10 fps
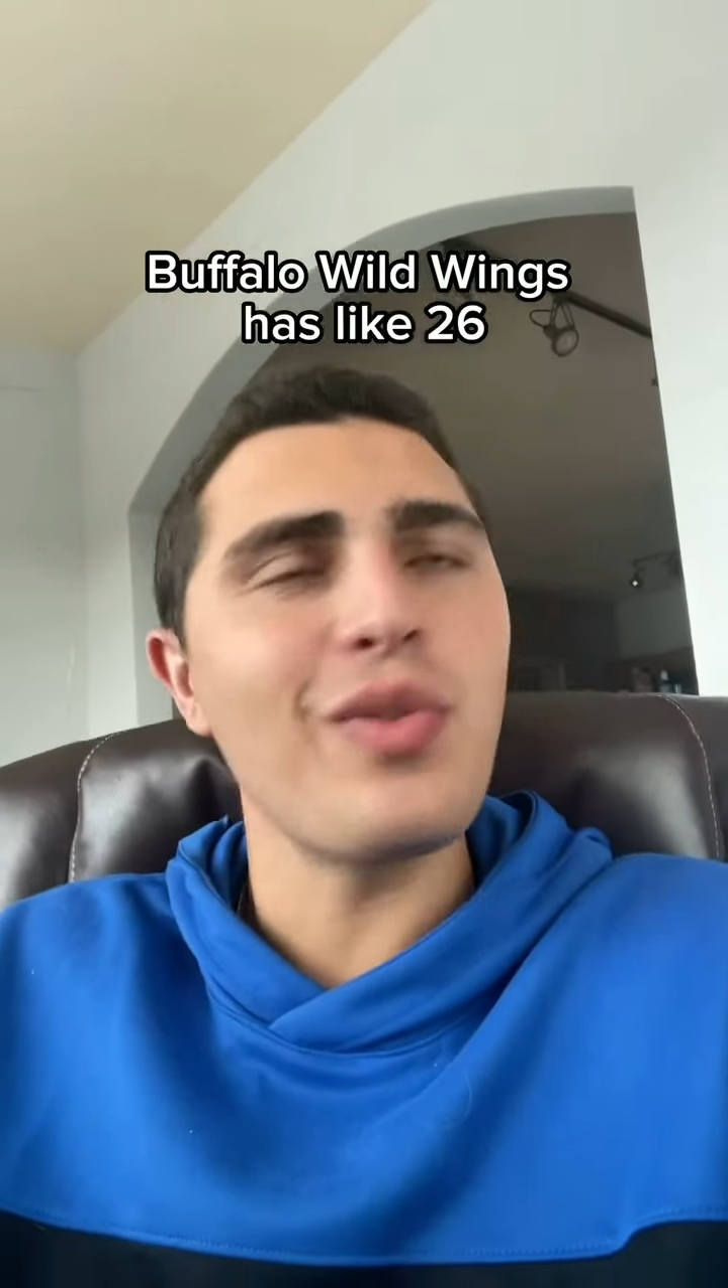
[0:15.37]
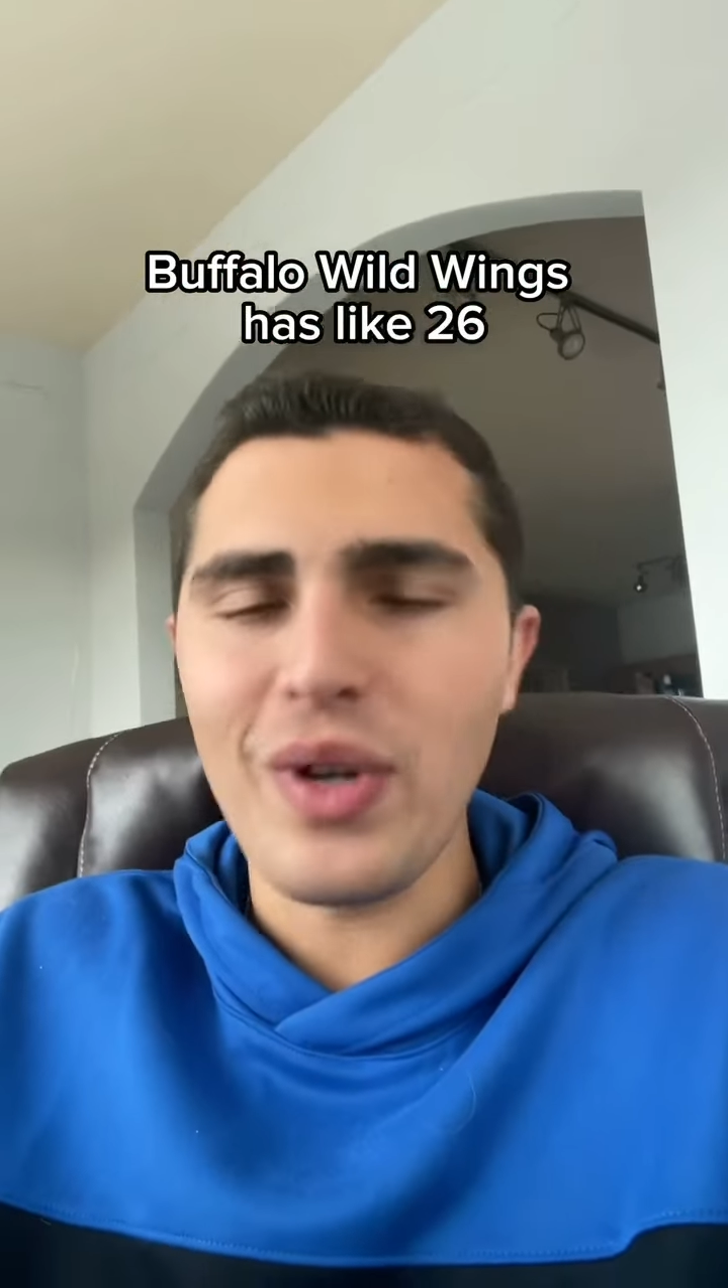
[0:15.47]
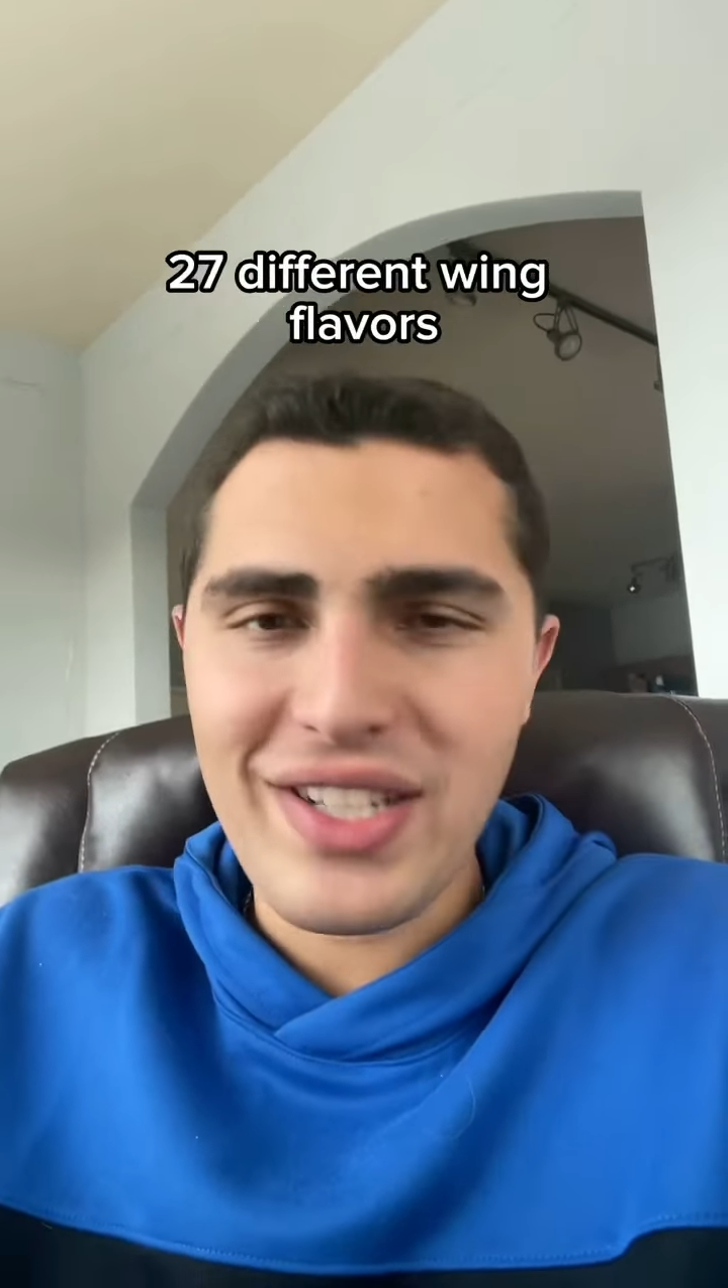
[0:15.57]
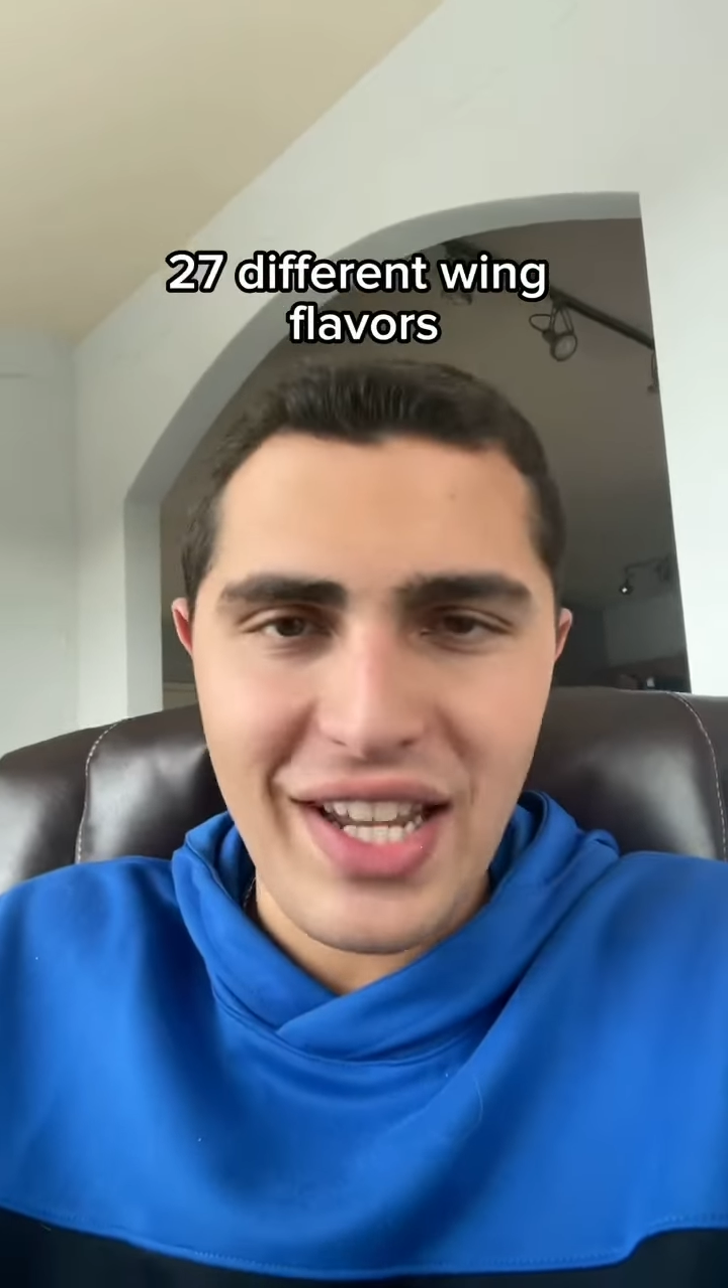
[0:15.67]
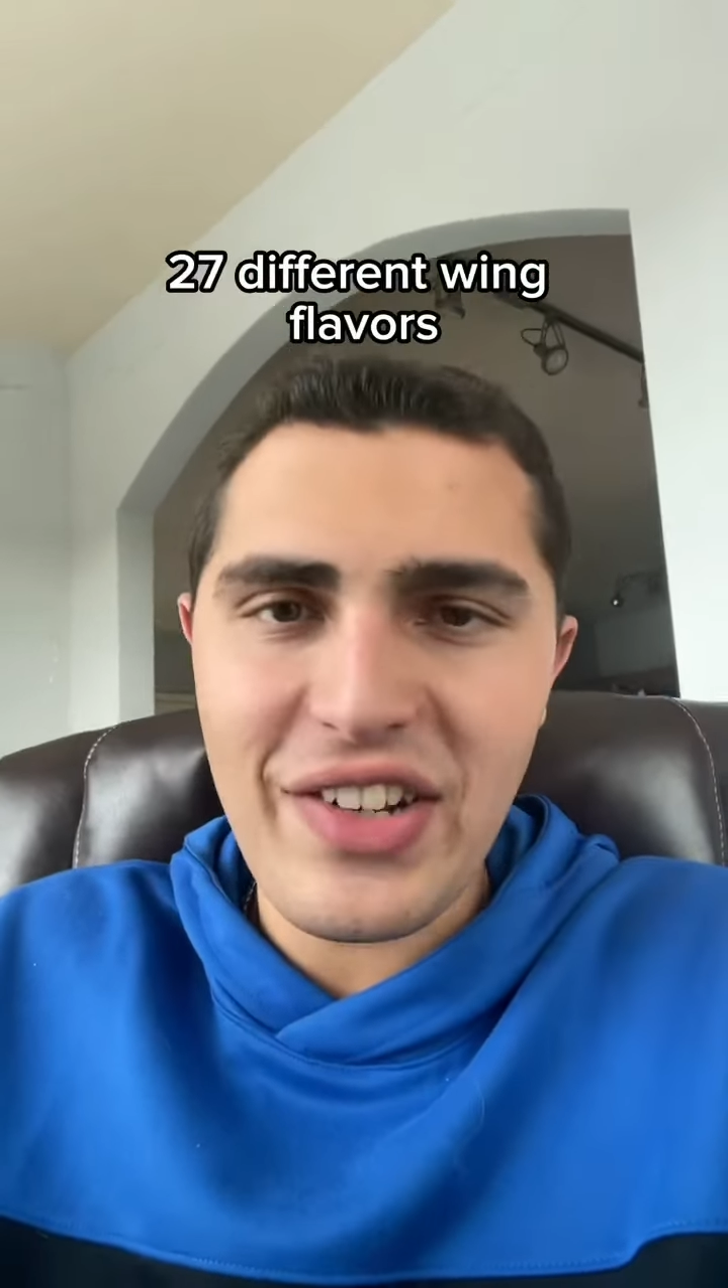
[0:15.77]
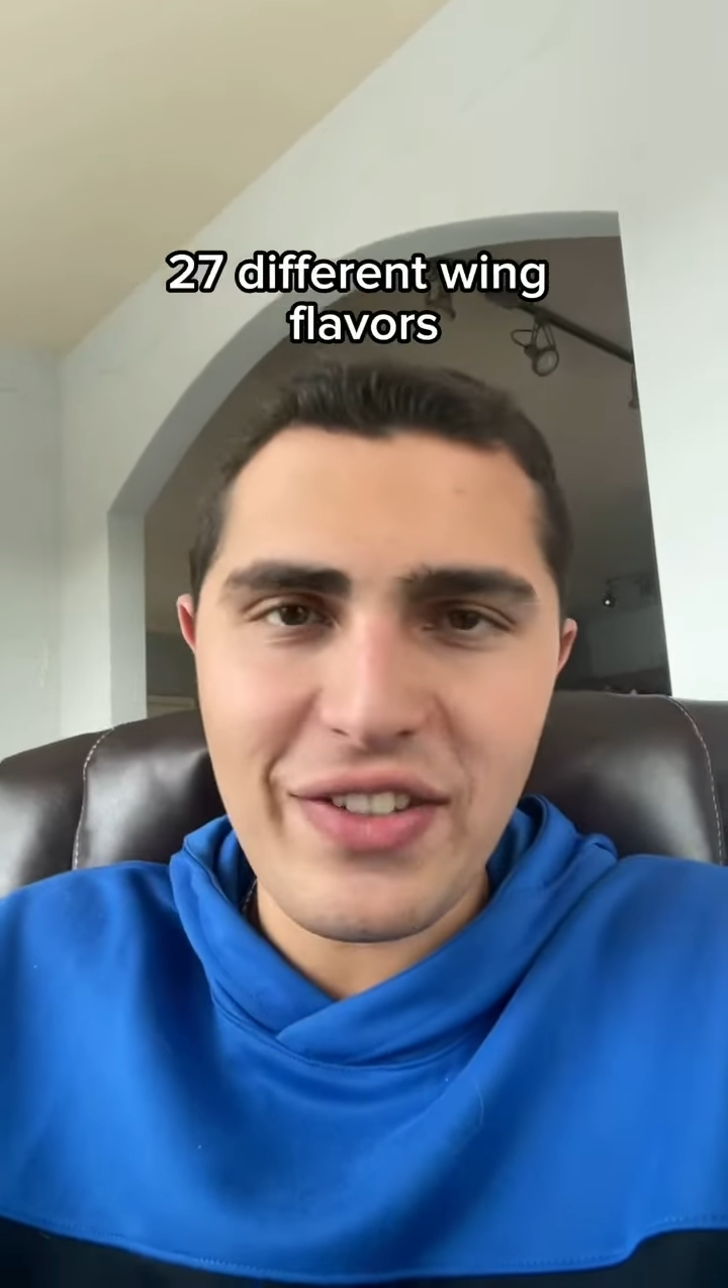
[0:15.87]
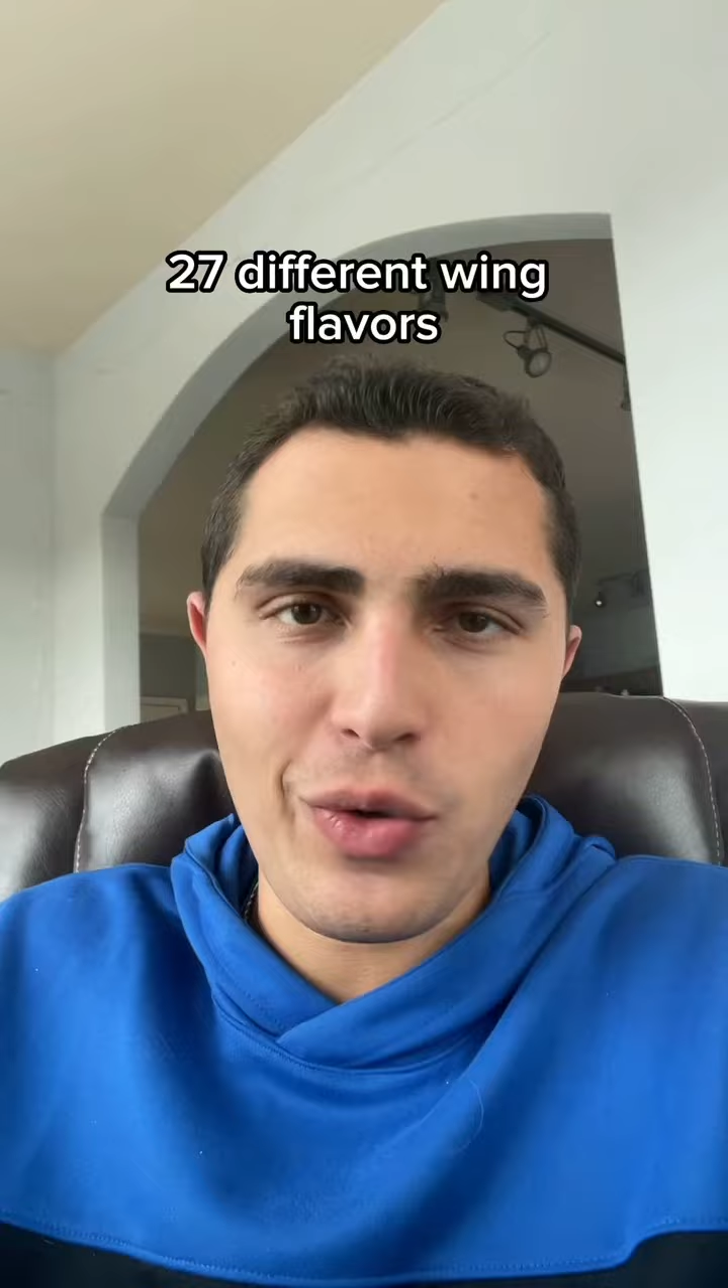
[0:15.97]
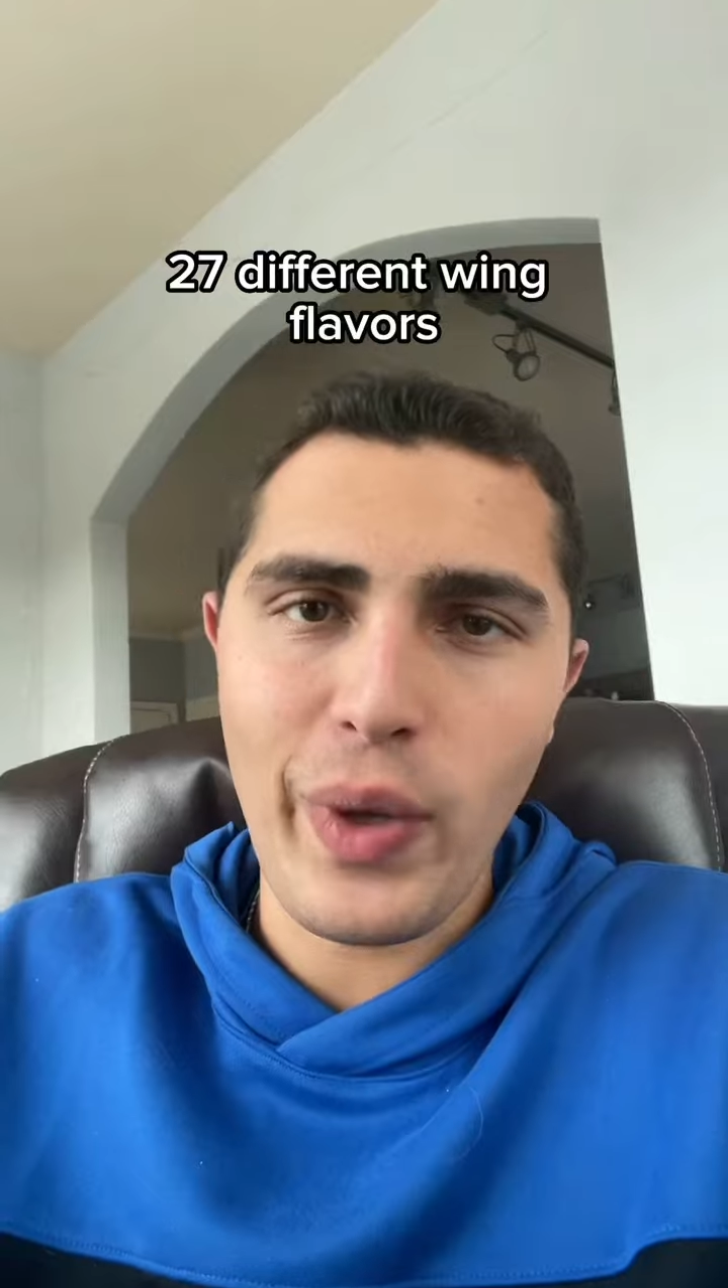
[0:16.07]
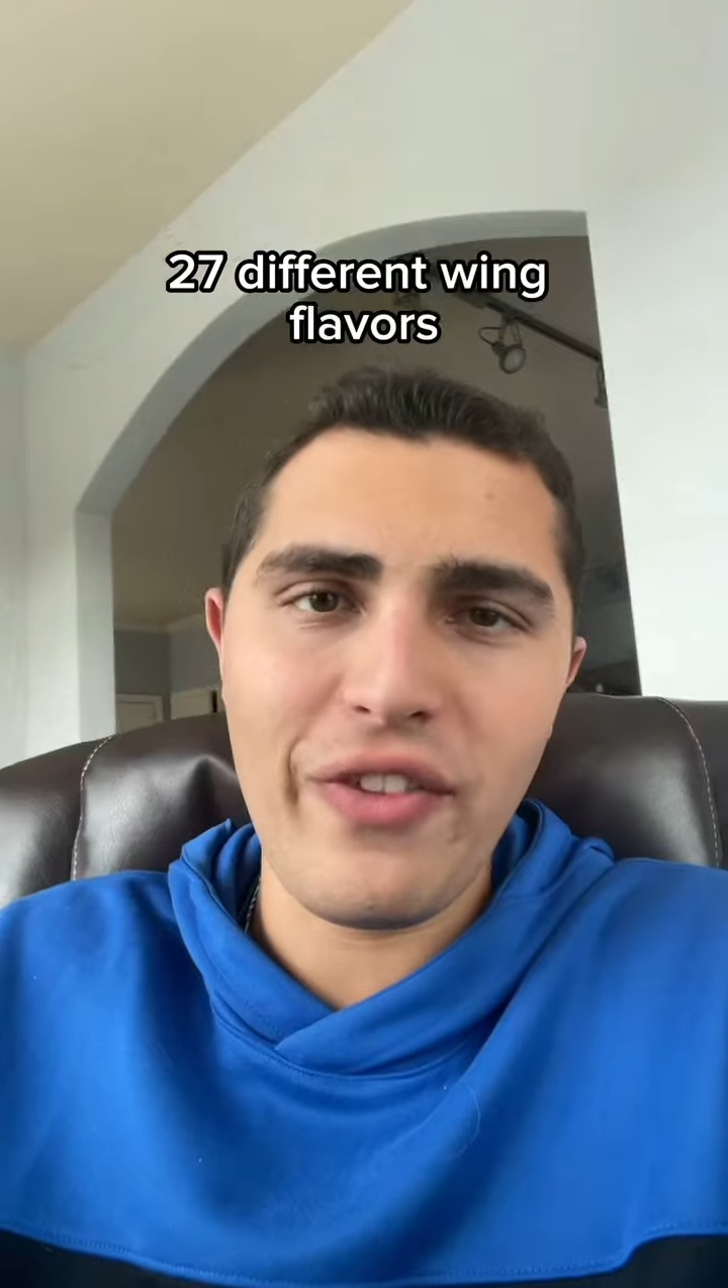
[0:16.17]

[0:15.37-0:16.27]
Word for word: 27 different